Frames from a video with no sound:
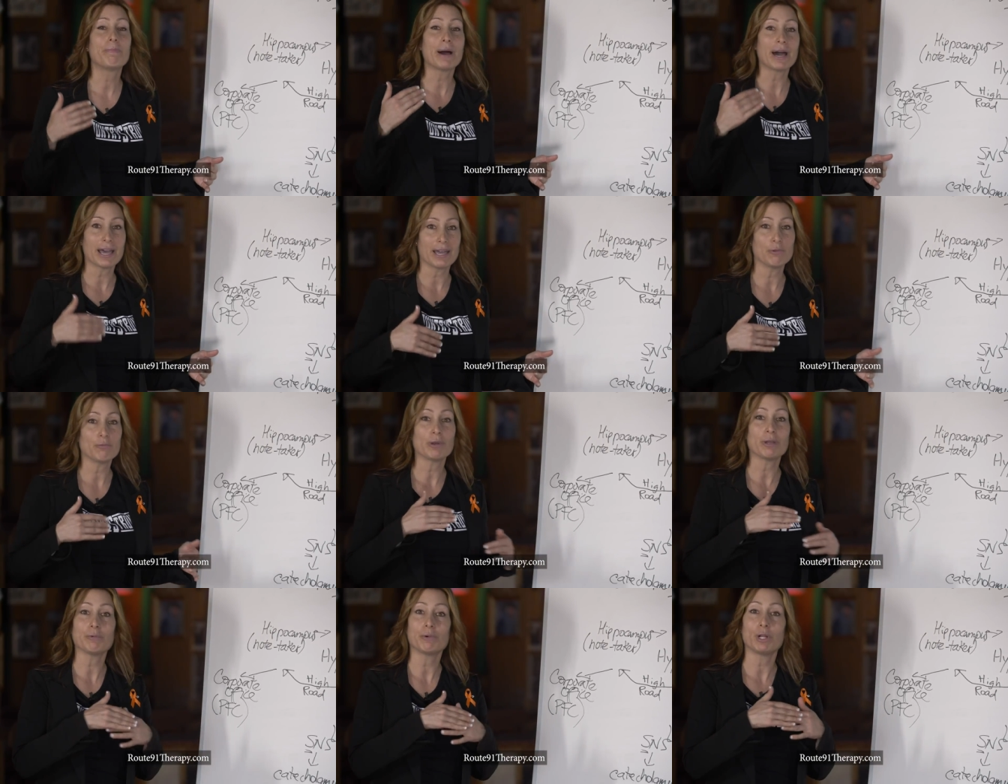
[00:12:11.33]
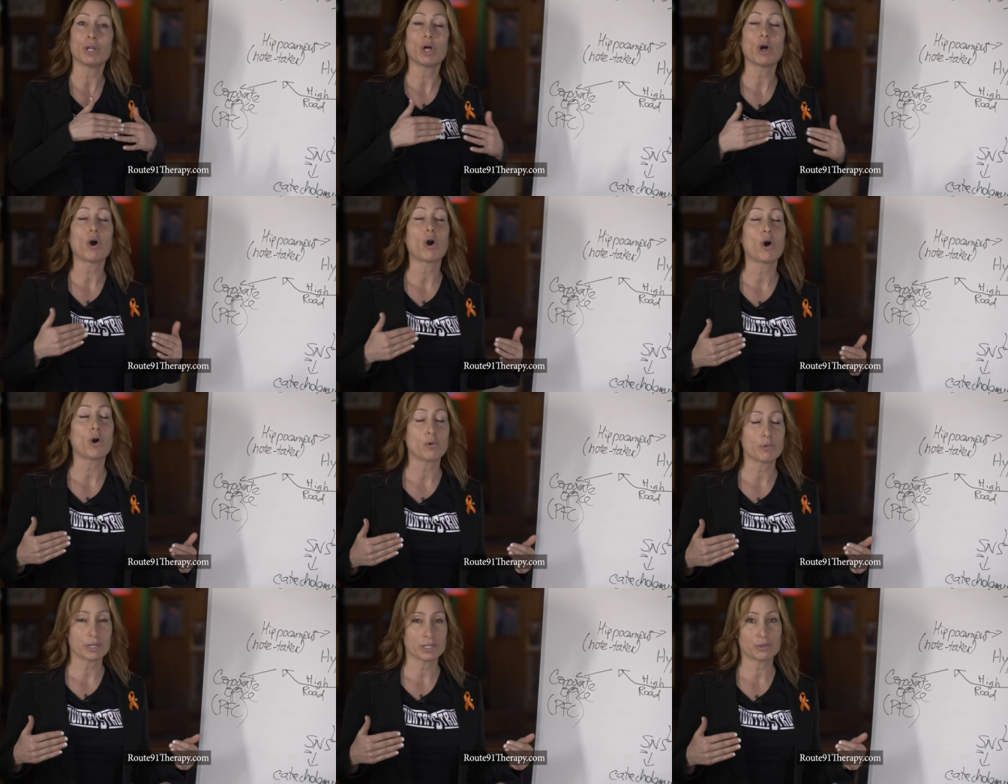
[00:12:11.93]
but we will
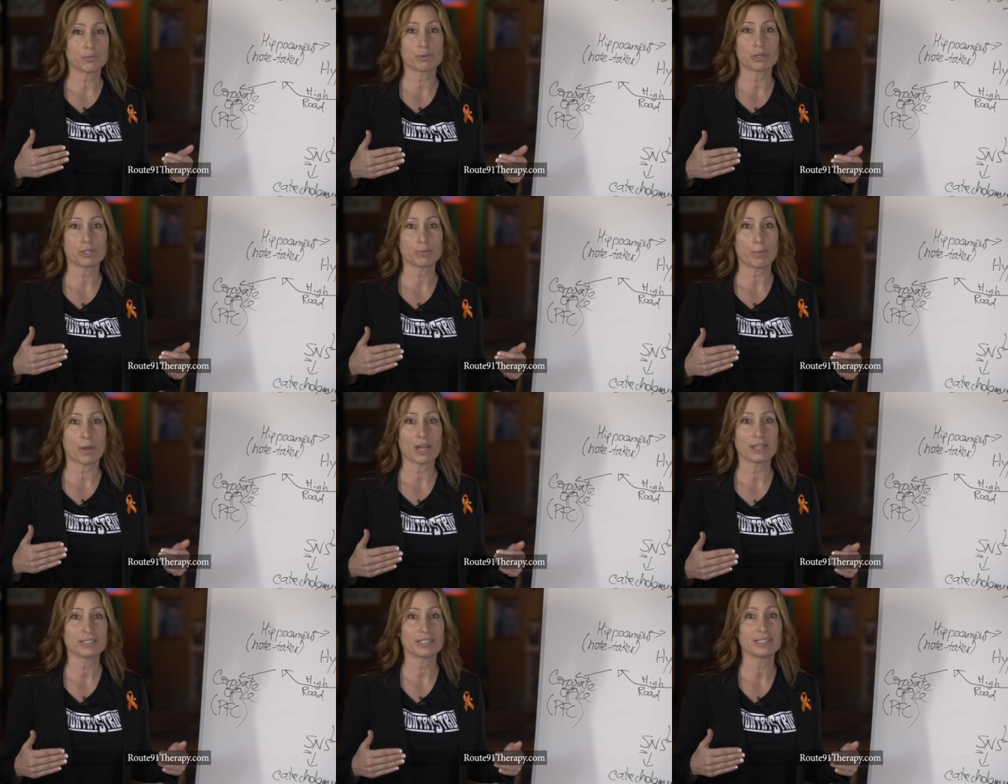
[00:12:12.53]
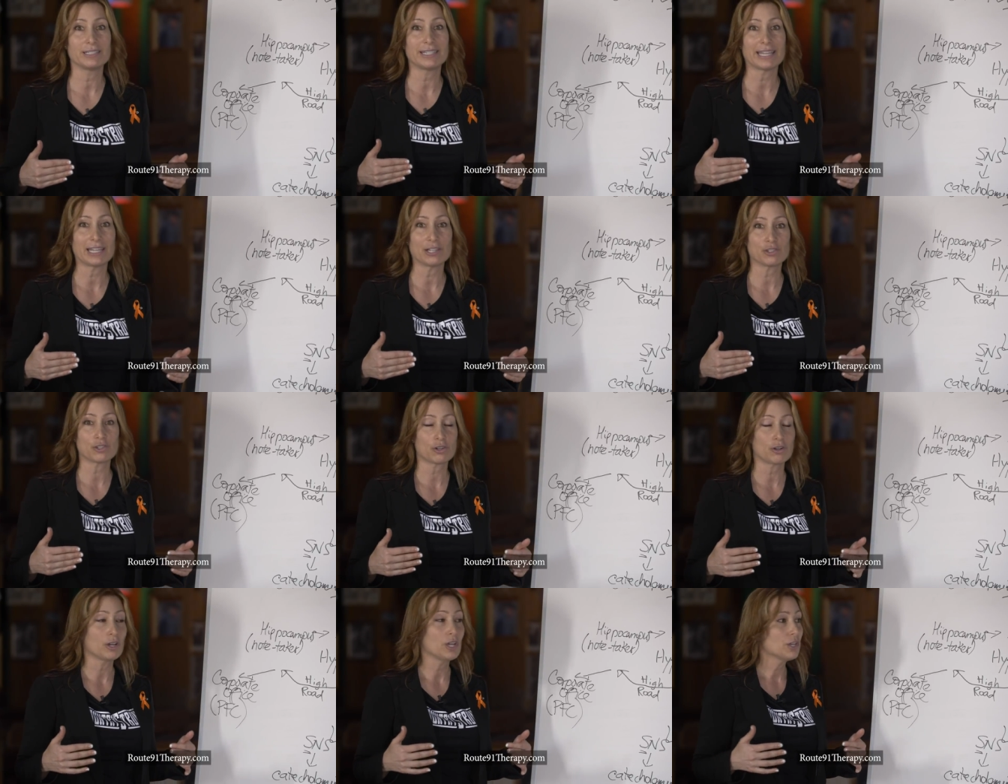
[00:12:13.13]
always respond to
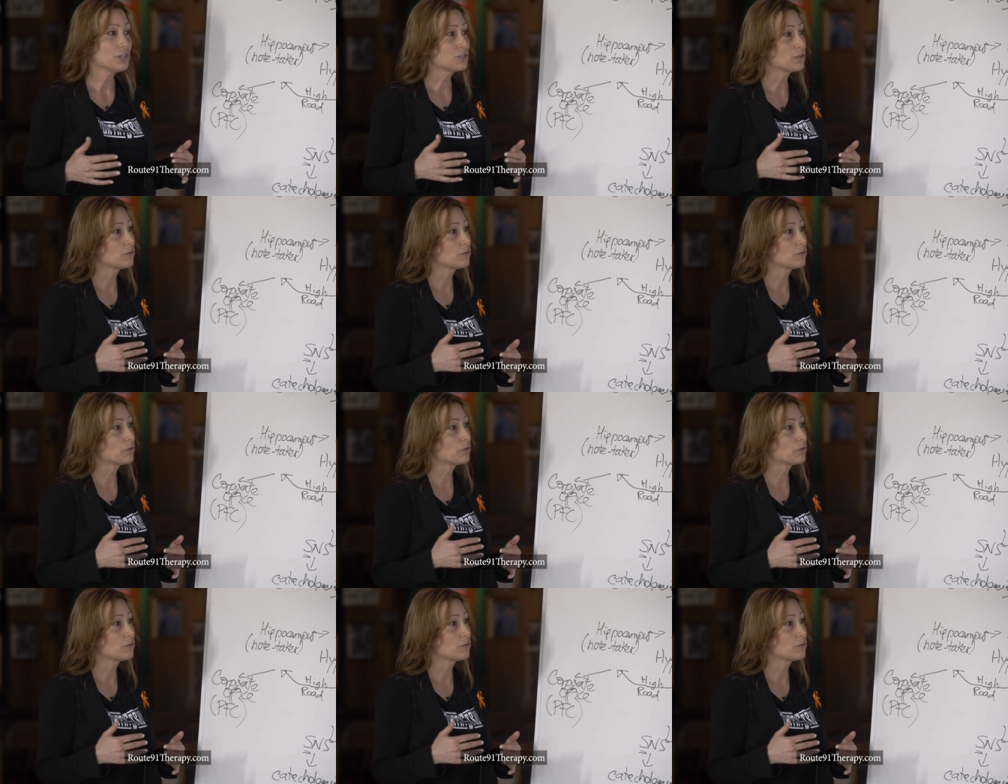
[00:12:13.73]
danger.